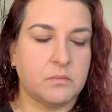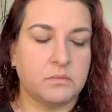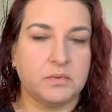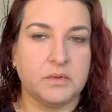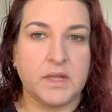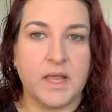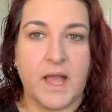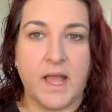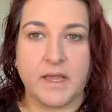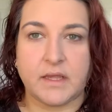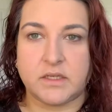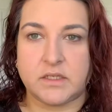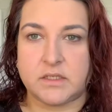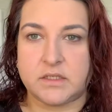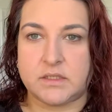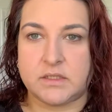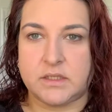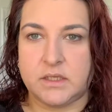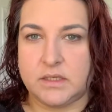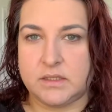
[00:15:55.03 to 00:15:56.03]
Black
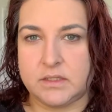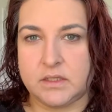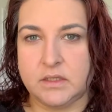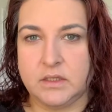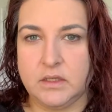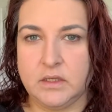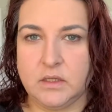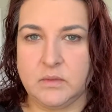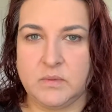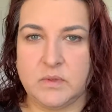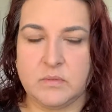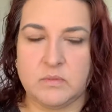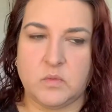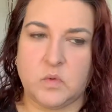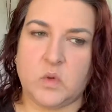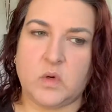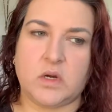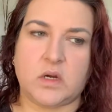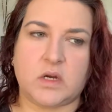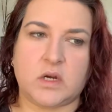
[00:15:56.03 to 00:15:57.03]
just is a little bit
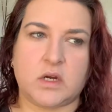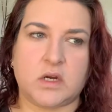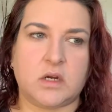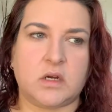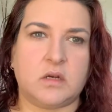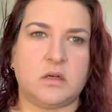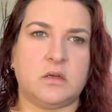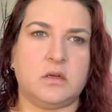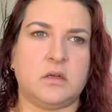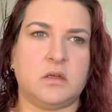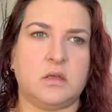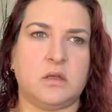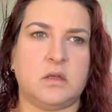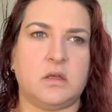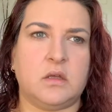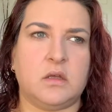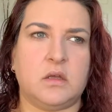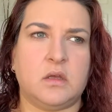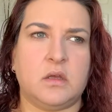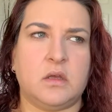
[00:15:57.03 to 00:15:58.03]
more,
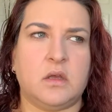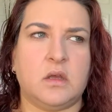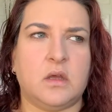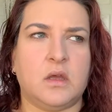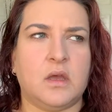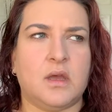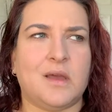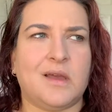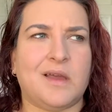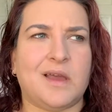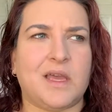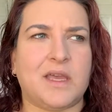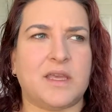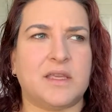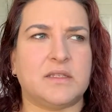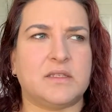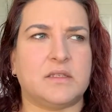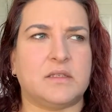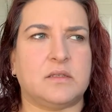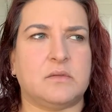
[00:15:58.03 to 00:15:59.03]
I
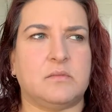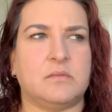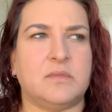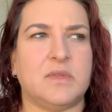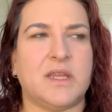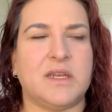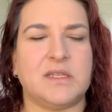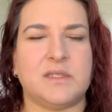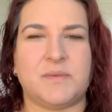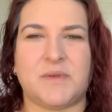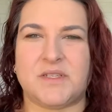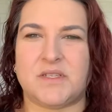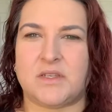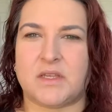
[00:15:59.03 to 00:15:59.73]
guess it's not a special